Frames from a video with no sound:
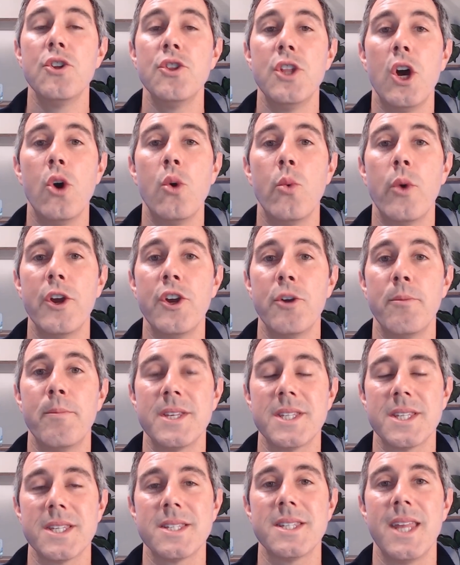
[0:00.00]
know where your
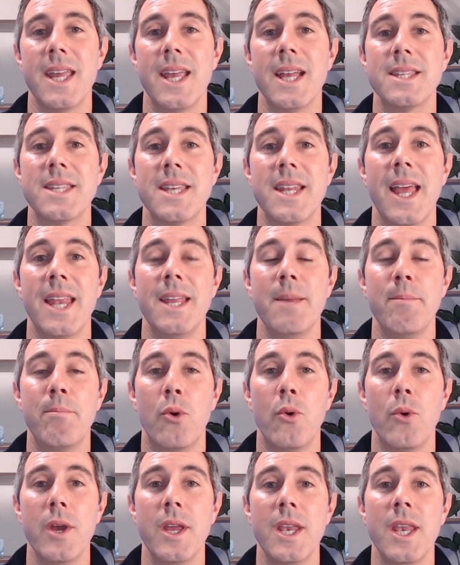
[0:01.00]
business stands at any
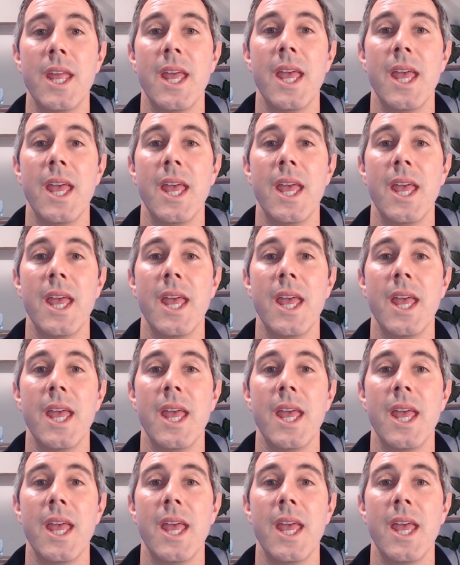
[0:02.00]
point,